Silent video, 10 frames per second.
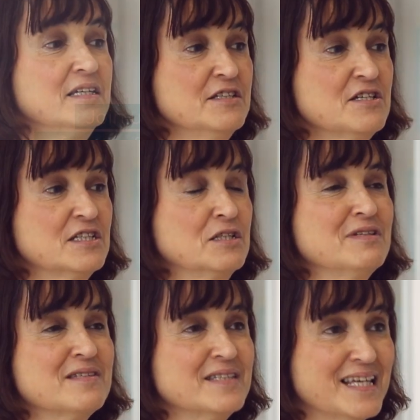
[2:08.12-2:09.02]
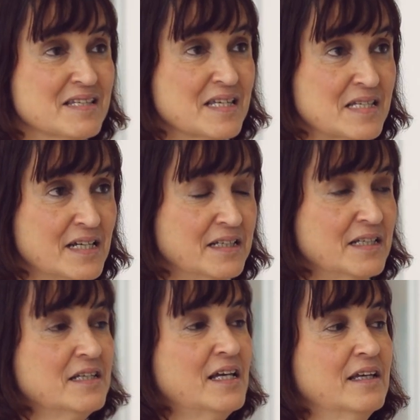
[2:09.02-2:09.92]
initiative is
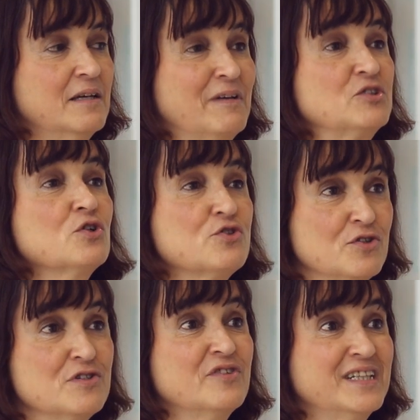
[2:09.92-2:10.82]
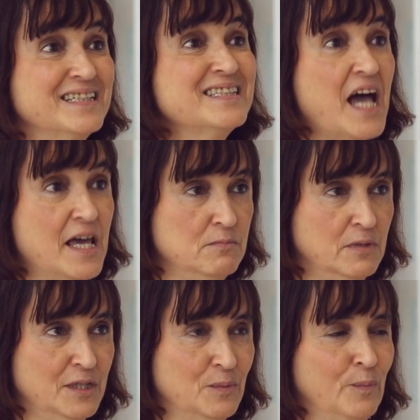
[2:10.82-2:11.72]
necessary, but also is very
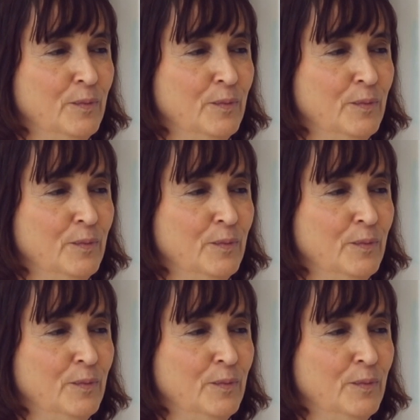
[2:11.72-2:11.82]
timely,